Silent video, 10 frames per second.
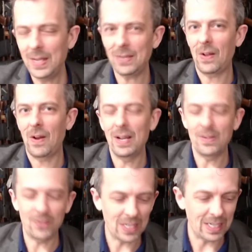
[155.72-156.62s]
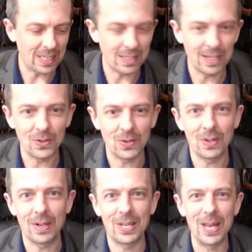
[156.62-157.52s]
are the kind of silly details that
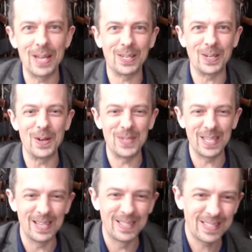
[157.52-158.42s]
I tend to notice.